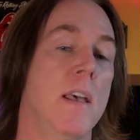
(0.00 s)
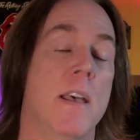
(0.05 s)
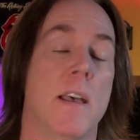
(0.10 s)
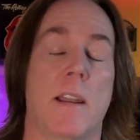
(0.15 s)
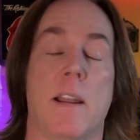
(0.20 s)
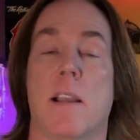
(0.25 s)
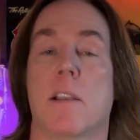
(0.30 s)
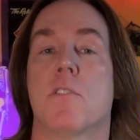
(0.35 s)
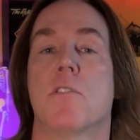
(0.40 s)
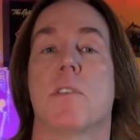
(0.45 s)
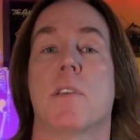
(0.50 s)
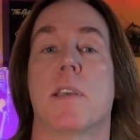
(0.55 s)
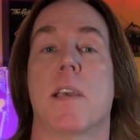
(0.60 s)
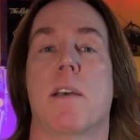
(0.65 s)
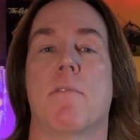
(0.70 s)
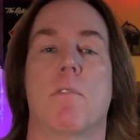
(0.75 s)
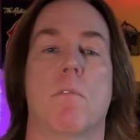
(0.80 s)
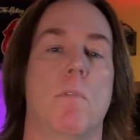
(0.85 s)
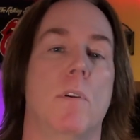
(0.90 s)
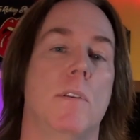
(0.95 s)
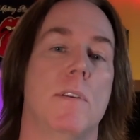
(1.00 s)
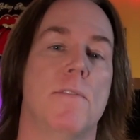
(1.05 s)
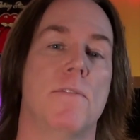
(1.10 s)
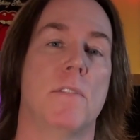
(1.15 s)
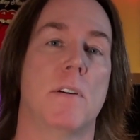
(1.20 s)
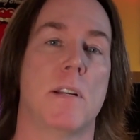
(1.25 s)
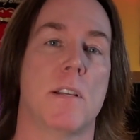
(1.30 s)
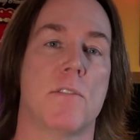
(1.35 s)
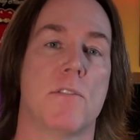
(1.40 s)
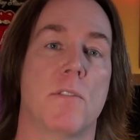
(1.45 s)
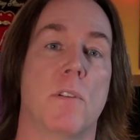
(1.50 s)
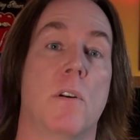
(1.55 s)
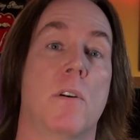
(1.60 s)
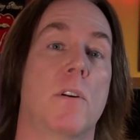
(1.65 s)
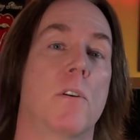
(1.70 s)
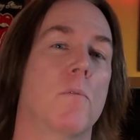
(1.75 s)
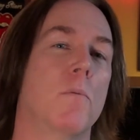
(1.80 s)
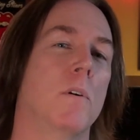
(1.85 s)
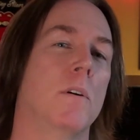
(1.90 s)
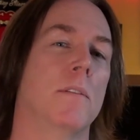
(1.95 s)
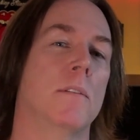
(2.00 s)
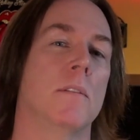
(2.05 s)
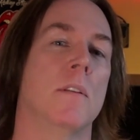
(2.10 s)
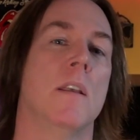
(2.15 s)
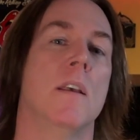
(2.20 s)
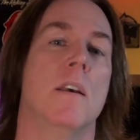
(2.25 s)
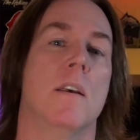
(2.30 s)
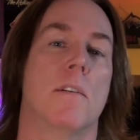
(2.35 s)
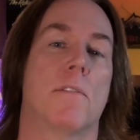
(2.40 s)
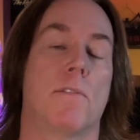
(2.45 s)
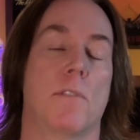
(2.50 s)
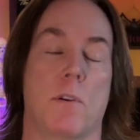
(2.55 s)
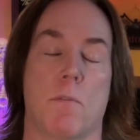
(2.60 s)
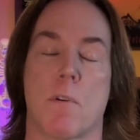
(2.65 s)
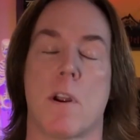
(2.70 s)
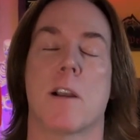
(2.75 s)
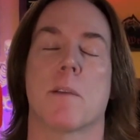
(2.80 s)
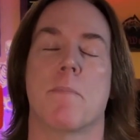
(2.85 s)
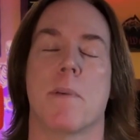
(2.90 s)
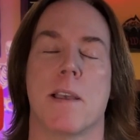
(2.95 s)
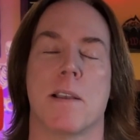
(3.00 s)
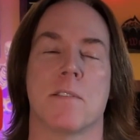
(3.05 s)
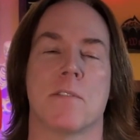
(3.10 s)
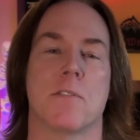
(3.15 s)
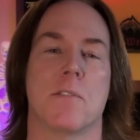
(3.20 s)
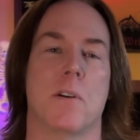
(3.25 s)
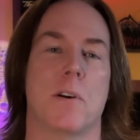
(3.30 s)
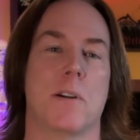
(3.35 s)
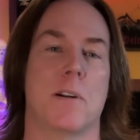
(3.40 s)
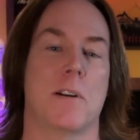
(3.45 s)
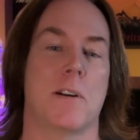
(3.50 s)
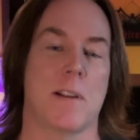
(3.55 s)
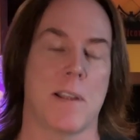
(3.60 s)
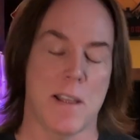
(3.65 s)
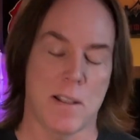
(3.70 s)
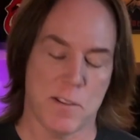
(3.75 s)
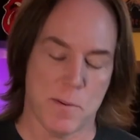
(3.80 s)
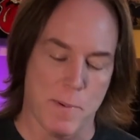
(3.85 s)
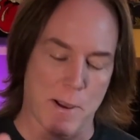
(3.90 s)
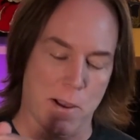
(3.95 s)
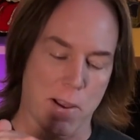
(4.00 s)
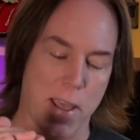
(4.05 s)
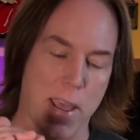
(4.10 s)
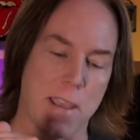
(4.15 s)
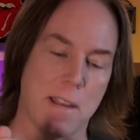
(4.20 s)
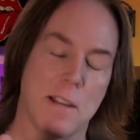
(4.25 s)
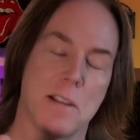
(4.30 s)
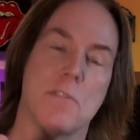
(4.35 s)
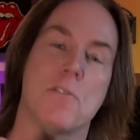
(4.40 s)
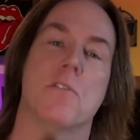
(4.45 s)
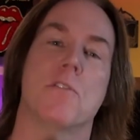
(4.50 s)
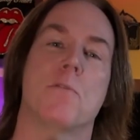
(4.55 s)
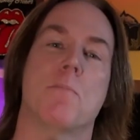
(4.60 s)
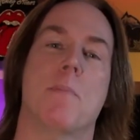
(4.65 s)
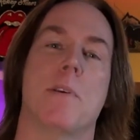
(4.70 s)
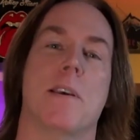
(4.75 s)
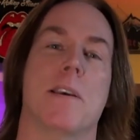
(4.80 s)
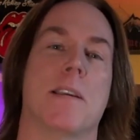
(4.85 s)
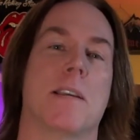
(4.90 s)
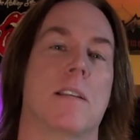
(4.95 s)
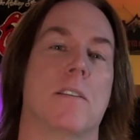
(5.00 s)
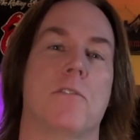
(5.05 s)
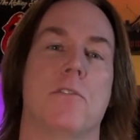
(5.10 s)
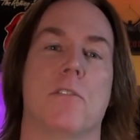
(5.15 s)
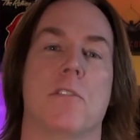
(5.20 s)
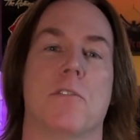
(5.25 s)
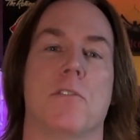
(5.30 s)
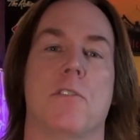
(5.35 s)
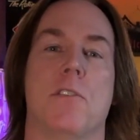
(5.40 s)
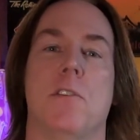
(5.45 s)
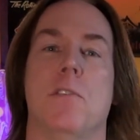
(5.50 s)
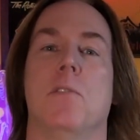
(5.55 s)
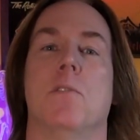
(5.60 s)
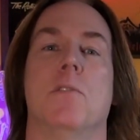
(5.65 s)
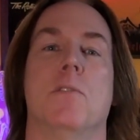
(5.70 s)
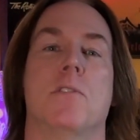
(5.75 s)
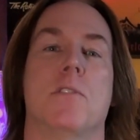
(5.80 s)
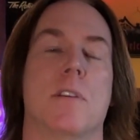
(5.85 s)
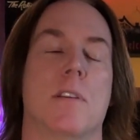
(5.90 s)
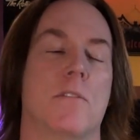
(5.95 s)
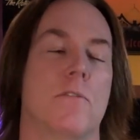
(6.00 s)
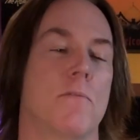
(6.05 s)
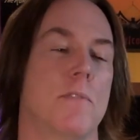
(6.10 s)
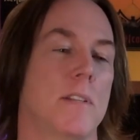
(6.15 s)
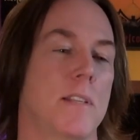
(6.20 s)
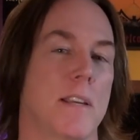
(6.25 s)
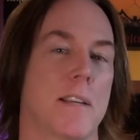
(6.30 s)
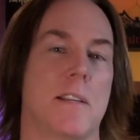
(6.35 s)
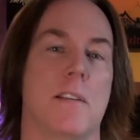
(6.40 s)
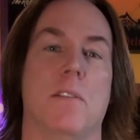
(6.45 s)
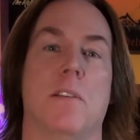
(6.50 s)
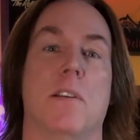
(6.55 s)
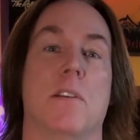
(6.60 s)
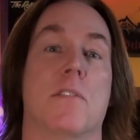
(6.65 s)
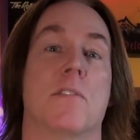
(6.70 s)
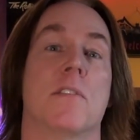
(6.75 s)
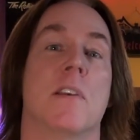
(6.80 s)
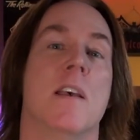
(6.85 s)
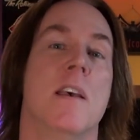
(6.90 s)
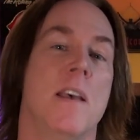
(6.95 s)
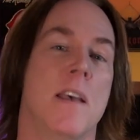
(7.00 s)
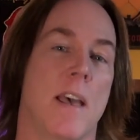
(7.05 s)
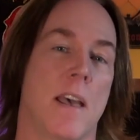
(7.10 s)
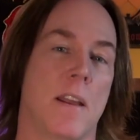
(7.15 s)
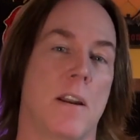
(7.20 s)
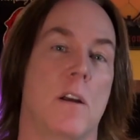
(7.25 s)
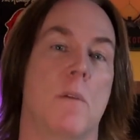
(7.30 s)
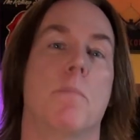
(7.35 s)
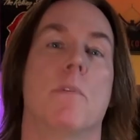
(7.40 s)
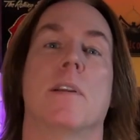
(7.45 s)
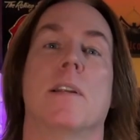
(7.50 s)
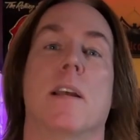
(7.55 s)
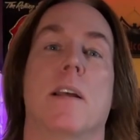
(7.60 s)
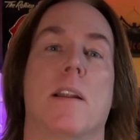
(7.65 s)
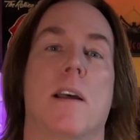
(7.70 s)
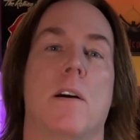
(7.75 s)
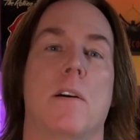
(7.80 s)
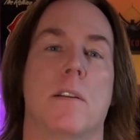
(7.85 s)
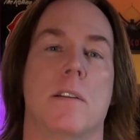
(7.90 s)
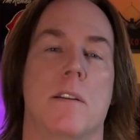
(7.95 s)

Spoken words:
and I actually have a really funny Slaughter one for the rock band Slaughter. It's about 8 inches big. It's just huge. It's ridiculous. And I'll bring that out in